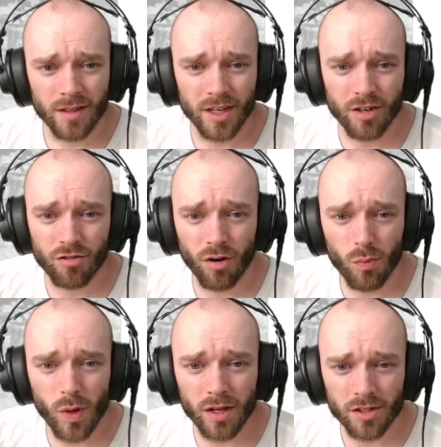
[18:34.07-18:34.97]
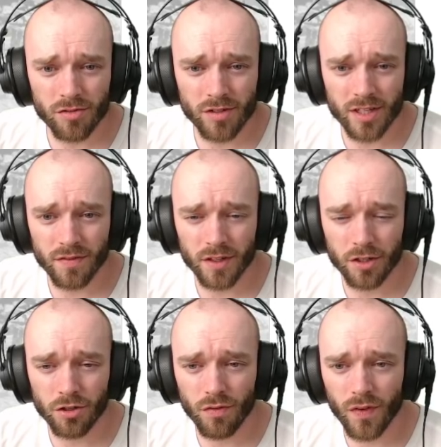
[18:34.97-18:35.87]
The Cromwell is receiving a
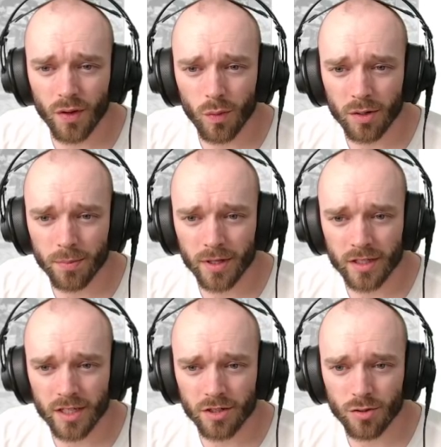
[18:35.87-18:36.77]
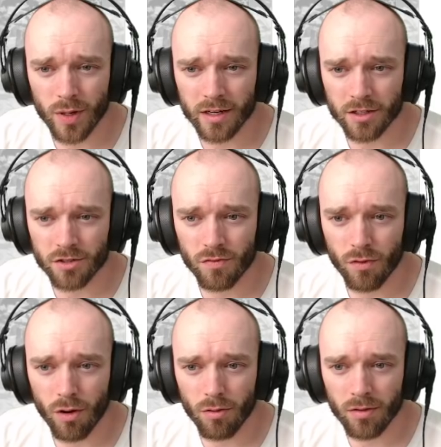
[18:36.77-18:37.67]
new Vet 1 ability to aid its
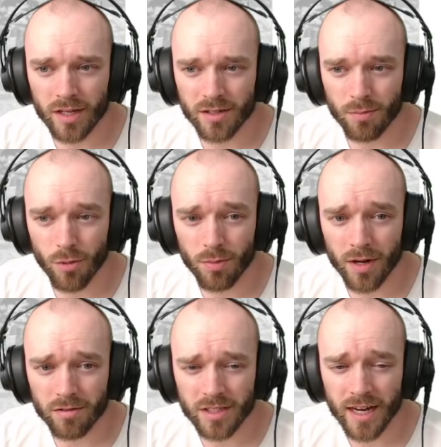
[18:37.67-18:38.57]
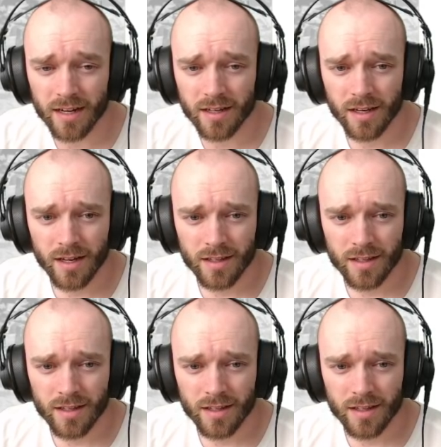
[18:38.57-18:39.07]
role as a mobile tank